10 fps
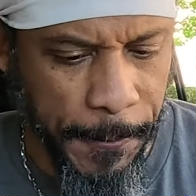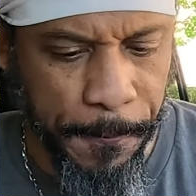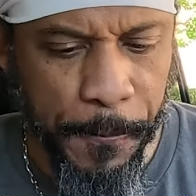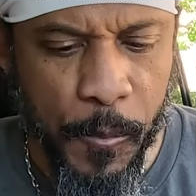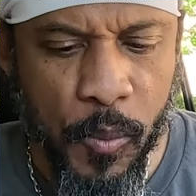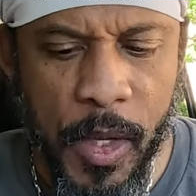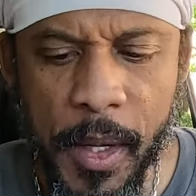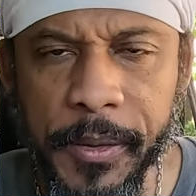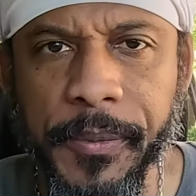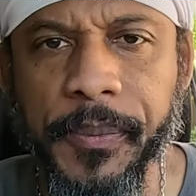Not with
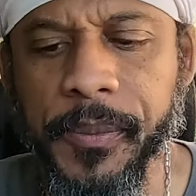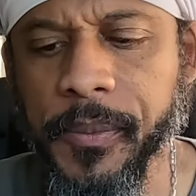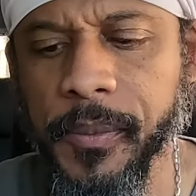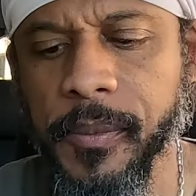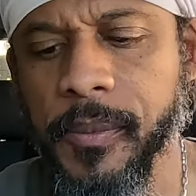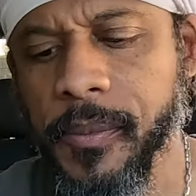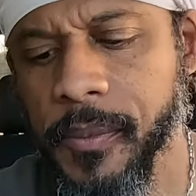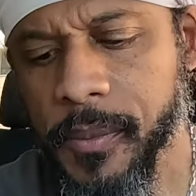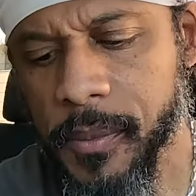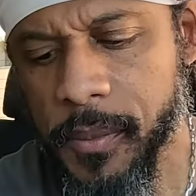spices, but like
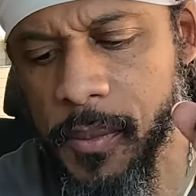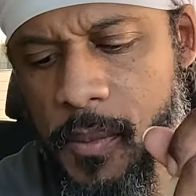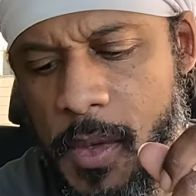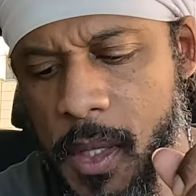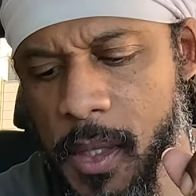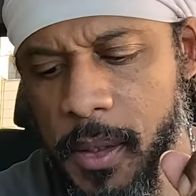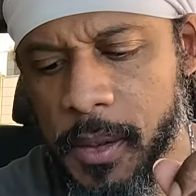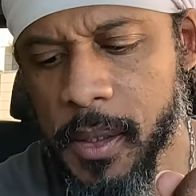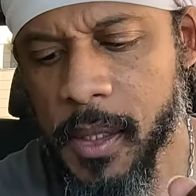made into a cream sauce.